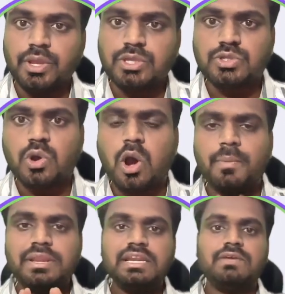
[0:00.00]
So, how
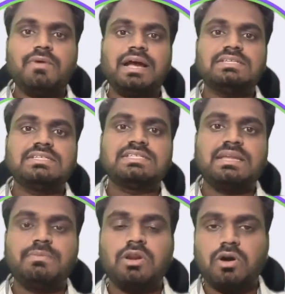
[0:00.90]
many devices
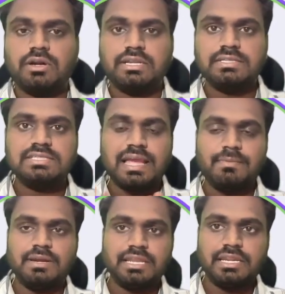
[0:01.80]
can be logged in
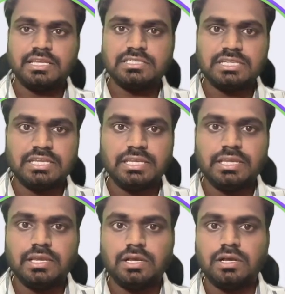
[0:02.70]
simultaneously
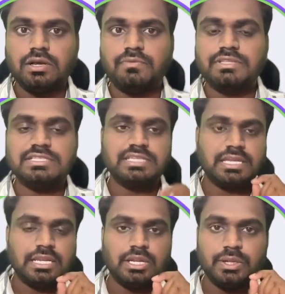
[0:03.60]
with a
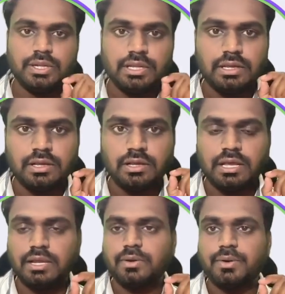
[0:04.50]
single
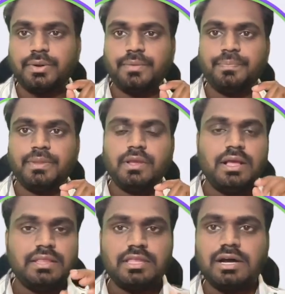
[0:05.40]
account?
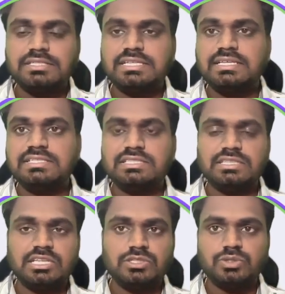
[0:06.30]
The answer is
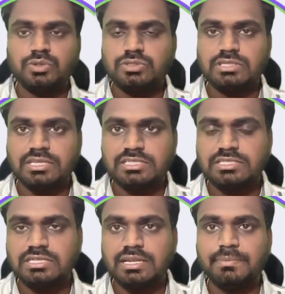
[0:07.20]
there is no
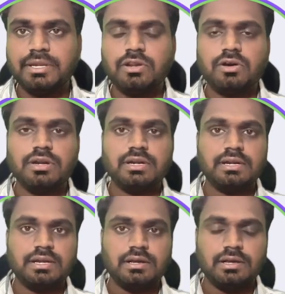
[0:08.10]
such limit on